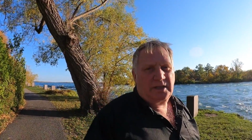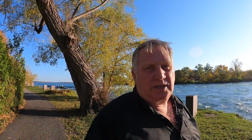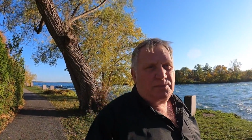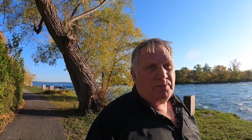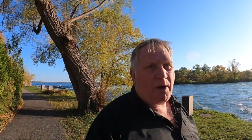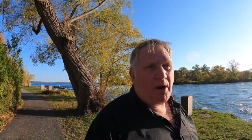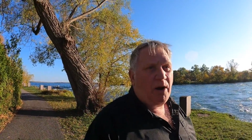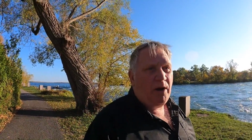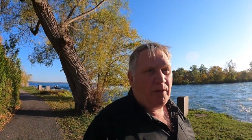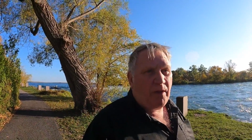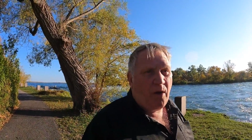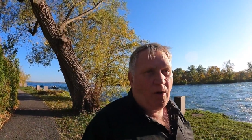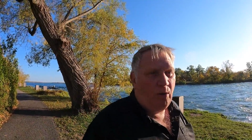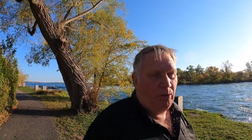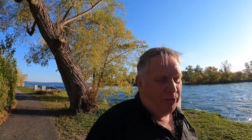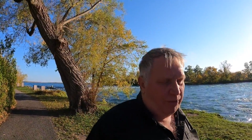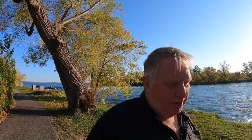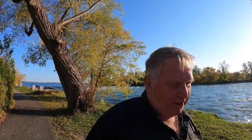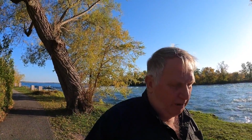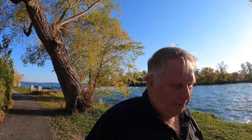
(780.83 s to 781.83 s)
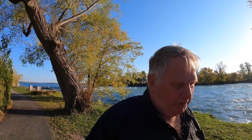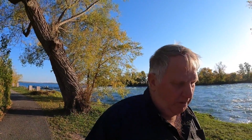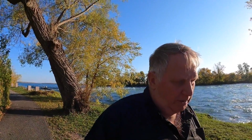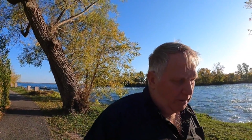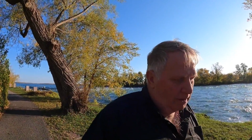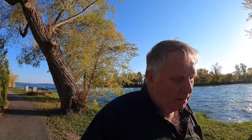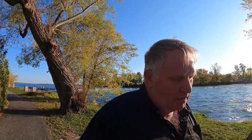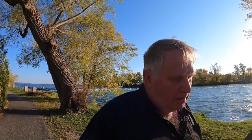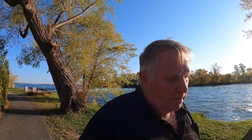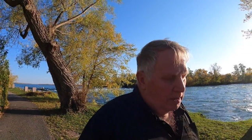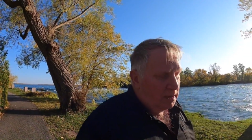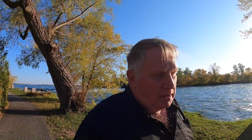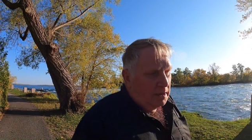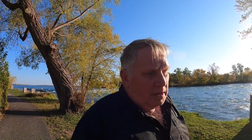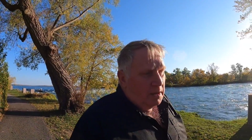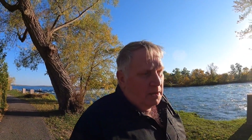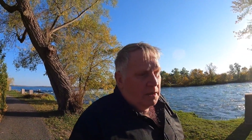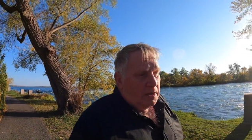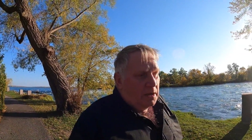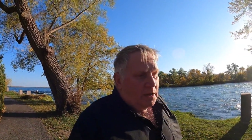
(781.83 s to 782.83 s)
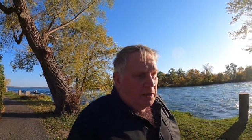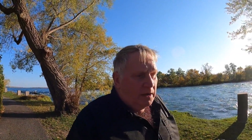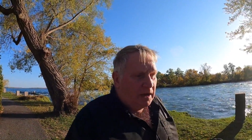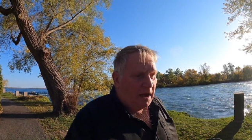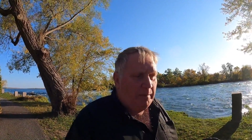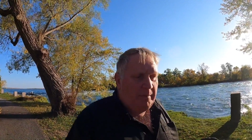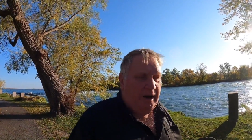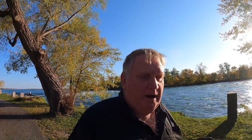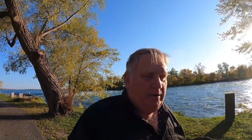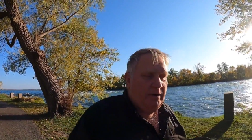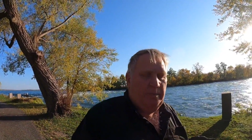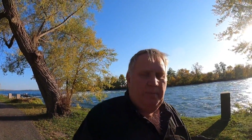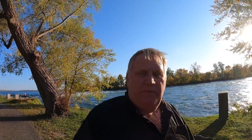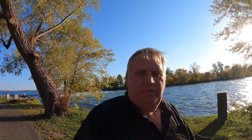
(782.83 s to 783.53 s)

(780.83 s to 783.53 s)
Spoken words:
It's part of the whole thing. I mean, come here even